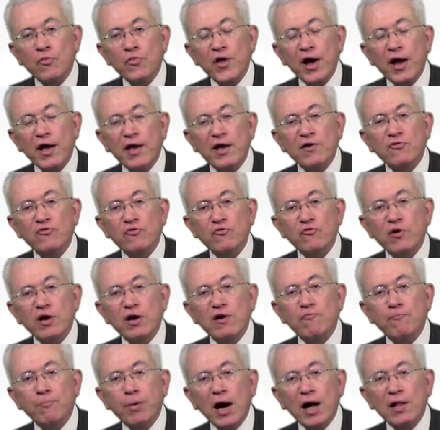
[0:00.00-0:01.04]
The
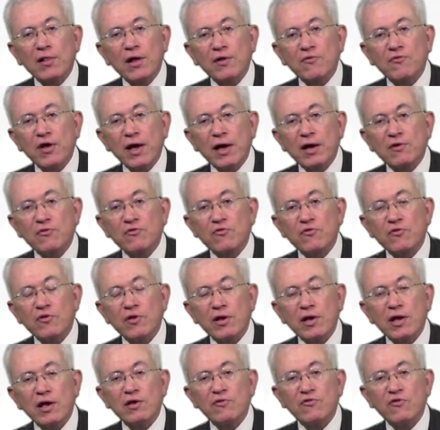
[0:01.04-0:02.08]
history of
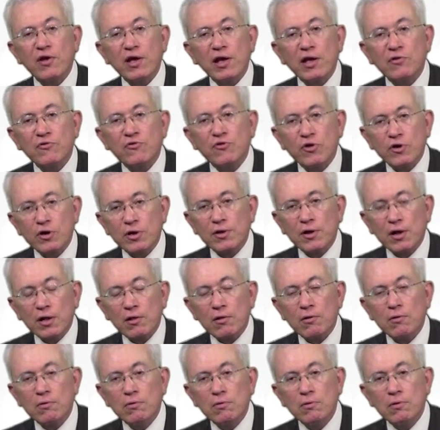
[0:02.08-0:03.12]
politics is
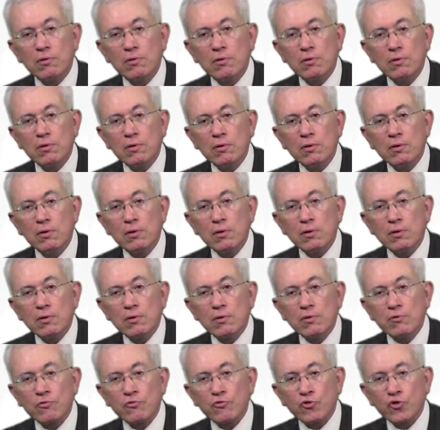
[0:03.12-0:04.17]
internal
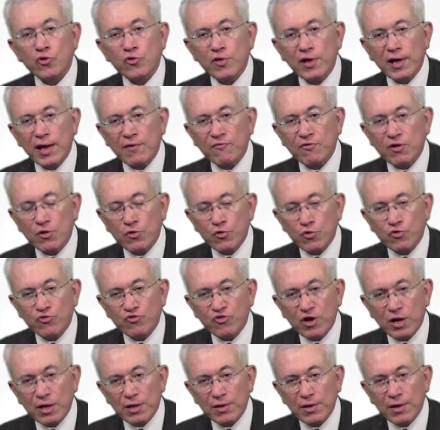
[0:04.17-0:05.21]
to the
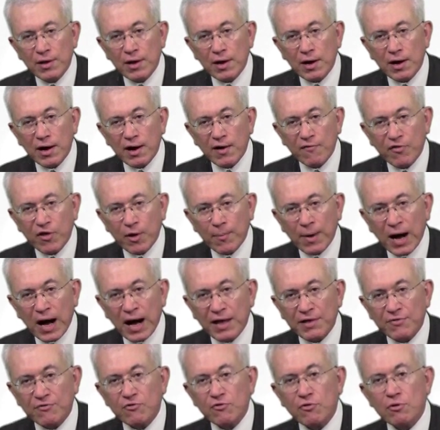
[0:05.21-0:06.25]
evolution of the
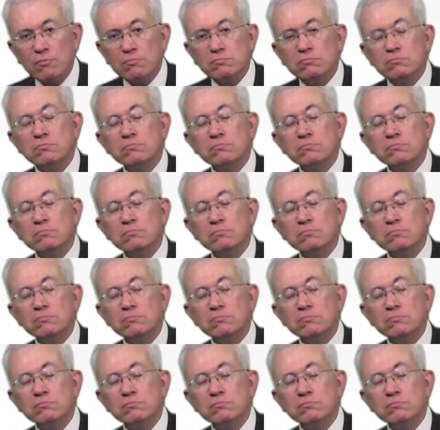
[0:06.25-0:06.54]
mind.